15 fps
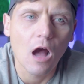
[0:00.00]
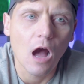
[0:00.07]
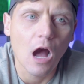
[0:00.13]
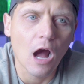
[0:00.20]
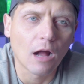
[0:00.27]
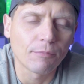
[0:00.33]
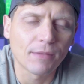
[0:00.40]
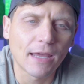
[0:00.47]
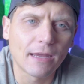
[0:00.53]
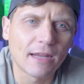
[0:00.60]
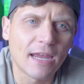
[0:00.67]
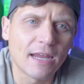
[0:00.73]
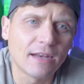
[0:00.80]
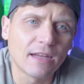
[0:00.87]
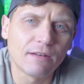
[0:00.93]
And
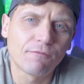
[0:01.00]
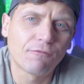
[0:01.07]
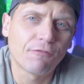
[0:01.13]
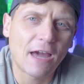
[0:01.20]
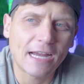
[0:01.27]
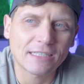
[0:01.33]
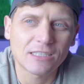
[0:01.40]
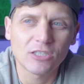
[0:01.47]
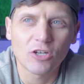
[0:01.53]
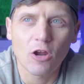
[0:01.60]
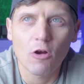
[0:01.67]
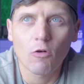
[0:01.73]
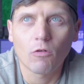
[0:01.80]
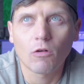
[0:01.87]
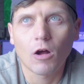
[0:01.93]
in fact, you
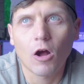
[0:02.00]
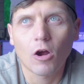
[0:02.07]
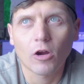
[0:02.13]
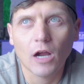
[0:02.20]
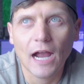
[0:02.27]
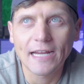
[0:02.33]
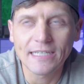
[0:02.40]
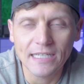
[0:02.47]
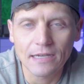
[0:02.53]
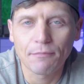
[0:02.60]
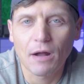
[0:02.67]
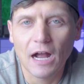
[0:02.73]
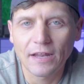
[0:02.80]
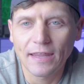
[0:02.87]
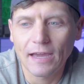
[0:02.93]
know, our idea
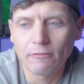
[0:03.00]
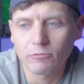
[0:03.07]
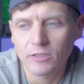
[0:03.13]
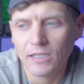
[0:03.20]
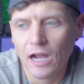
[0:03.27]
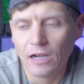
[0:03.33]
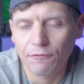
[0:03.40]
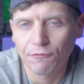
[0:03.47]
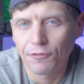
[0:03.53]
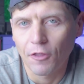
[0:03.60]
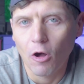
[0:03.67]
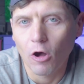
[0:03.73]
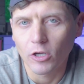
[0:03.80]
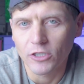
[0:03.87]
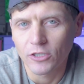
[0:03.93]
behind that was kind of
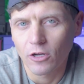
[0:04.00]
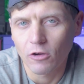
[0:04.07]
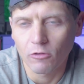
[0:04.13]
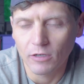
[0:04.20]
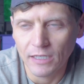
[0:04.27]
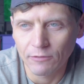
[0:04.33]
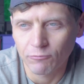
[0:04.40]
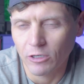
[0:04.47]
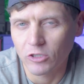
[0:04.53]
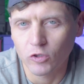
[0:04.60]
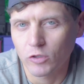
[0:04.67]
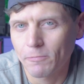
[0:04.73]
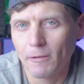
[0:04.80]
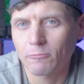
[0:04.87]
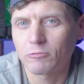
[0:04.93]
flawed. You know, in
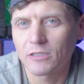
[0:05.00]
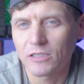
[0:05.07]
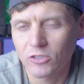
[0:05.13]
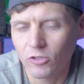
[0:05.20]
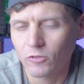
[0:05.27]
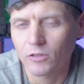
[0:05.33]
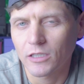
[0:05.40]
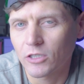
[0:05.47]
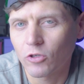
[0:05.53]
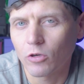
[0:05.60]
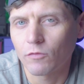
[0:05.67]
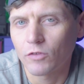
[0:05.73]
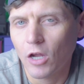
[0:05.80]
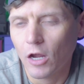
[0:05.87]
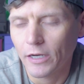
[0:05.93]
retrospect, we certainly
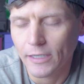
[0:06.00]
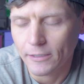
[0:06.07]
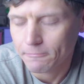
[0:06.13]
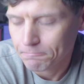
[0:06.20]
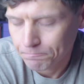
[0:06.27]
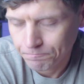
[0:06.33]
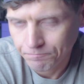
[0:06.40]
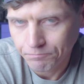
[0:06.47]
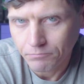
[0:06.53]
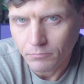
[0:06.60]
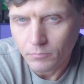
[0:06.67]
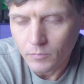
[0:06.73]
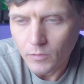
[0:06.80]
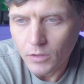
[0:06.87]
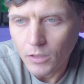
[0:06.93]
could have done it.
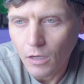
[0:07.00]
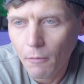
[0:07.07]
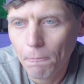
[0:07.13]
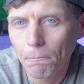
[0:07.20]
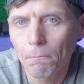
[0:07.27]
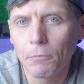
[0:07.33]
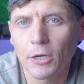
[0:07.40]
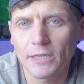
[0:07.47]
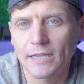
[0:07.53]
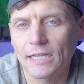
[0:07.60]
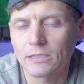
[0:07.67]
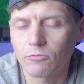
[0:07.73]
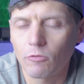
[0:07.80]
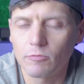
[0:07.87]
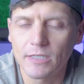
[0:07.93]
But
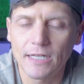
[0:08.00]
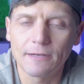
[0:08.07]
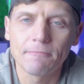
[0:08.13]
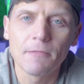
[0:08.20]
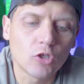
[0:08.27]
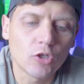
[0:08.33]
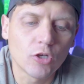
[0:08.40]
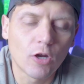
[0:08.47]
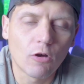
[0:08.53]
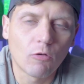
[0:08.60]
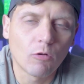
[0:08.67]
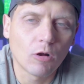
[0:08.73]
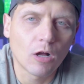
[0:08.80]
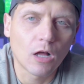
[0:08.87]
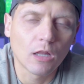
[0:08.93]
that's what we did. You
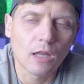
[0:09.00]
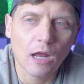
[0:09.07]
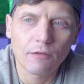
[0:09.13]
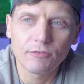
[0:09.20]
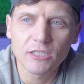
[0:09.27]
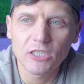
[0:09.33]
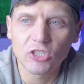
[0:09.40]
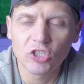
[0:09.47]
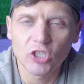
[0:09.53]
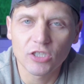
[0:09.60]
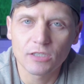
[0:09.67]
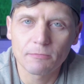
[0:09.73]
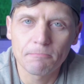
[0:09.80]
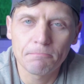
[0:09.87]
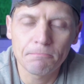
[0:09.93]
know, a lot of it is
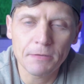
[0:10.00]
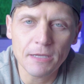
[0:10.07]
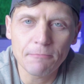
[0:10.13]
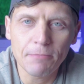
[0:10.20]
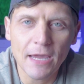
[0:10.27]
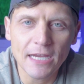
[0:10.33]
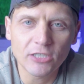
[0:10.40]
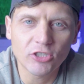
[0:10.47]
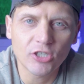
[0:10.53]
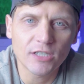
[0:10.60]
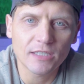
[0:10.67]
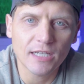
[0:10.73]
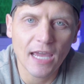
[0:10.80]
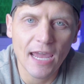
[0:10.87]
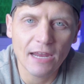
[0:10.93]
just being
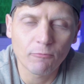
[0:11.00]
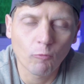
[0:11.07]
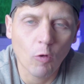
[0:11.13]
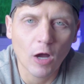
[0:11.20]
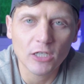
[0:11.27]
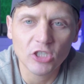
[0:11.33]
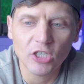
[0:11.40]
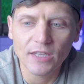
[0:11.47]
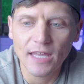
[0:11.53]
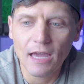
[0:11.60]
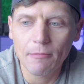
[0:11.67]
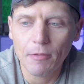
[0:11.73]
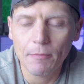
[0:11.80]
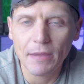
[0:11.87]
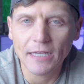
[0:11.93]
patient and watching
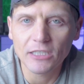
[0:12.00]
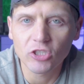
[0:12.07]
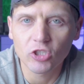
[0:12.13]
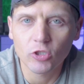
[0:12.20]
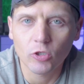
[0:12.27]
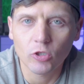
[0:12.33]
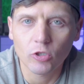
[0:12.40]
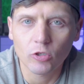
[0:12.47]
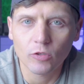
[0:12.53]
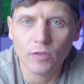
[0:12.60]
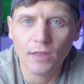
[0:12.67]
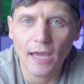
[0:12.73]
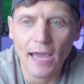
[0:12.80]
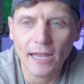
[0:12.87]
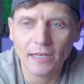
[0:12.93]
them and making sure
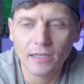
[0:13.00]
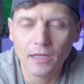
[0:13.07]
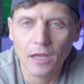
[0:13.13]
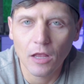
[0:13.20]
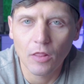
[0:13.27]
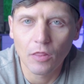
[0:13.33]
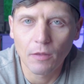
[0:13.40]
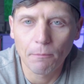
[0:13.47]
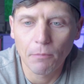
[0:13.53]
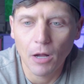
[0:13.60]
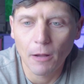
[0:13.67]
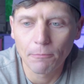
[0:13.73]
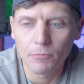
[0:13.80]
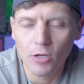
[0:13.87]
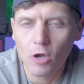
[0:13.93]
that the
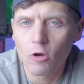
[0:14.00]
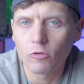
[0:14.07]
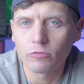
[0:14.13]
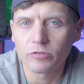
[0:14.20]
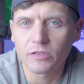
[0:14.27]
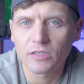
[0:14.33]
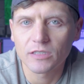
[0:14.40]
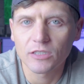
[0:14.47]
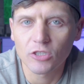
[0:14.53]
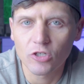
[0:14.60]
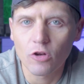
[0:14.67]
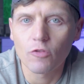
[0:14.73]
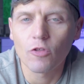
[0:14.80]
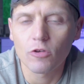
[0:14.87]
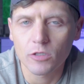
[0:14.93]
pup knows,
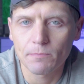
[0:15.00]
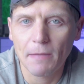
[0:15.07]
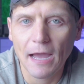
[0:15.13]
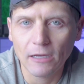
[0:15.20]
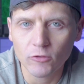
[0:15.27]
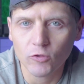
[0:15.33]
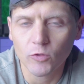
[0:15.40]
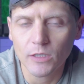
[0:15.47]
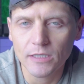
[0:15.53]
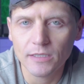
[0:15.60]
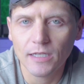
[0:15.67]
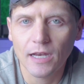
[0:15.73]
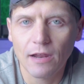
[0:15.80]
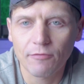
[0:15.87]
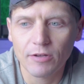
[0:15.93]
you know, those
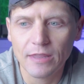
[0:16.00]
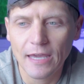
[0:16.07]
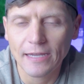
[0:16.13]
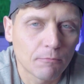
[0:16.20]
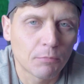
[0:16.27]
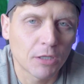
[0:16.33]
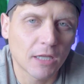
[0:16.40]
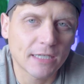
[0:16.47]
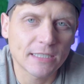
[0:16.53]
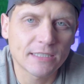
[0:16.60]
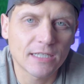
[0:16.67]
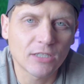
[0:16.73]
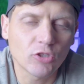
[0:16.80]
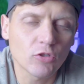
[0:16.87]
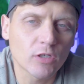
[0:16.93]
boundaries and everything. But like I
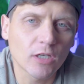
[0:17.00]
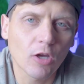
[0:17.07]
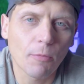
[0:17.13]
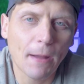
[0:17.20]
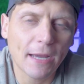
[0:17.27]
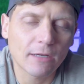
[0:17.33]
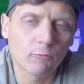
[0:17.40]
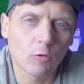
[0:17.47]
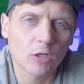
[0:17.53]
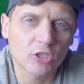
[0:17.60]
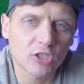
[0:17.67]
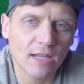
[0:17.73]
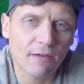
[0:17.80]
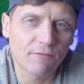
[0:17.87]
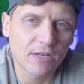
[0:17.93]
said, you can go back and
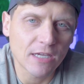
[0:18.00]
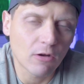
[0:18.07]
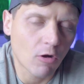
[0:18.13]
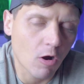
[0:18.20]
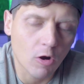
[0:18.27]
watch that video.